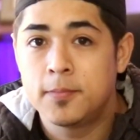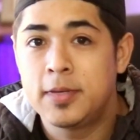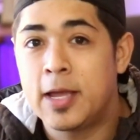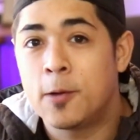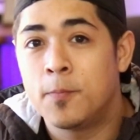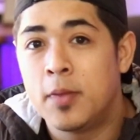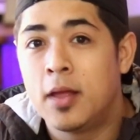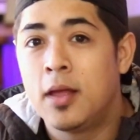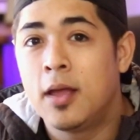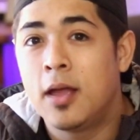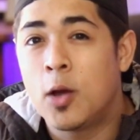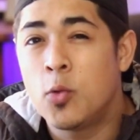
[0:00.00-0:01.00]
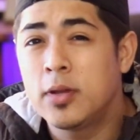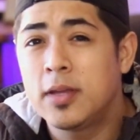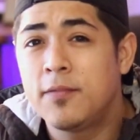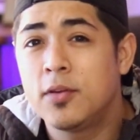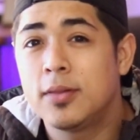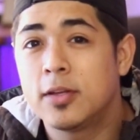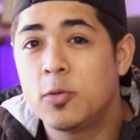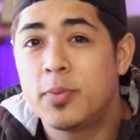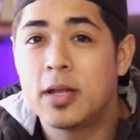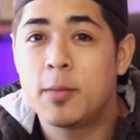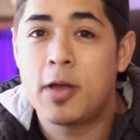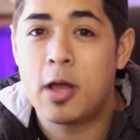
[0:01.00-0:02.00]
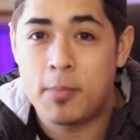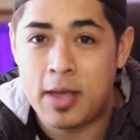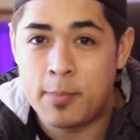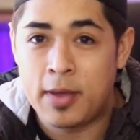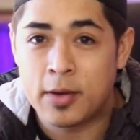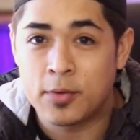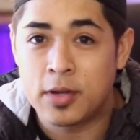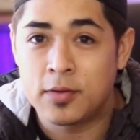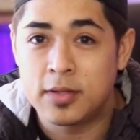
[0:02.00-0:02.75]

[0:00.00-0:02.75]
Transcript: Now, I want to give you a little bit about my background.